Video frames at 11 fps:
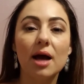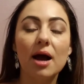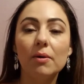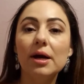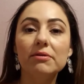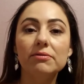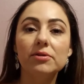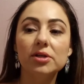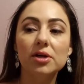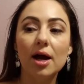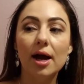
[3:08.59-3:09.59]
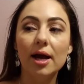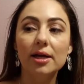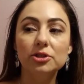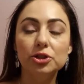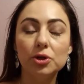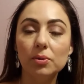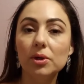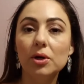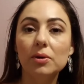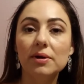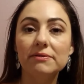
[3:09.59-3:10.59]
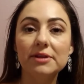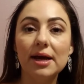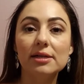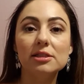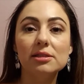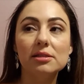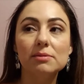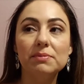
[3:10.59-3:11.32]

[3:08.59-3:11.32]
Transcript: However, I don't know if that's